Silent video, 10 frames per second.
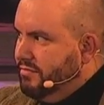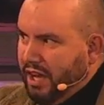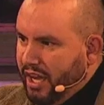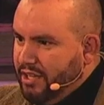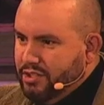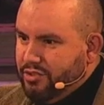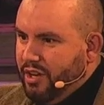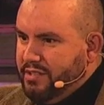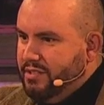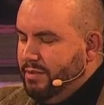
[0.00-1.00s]
that I can
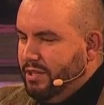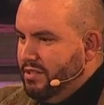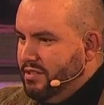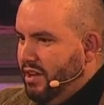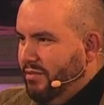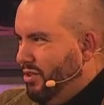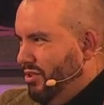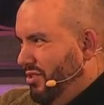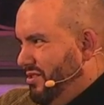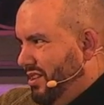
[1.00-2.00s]
trust because yep. I've
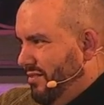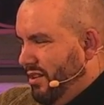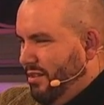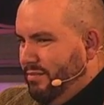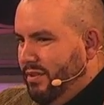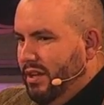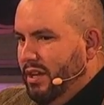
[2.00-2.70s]
got a lot to give up.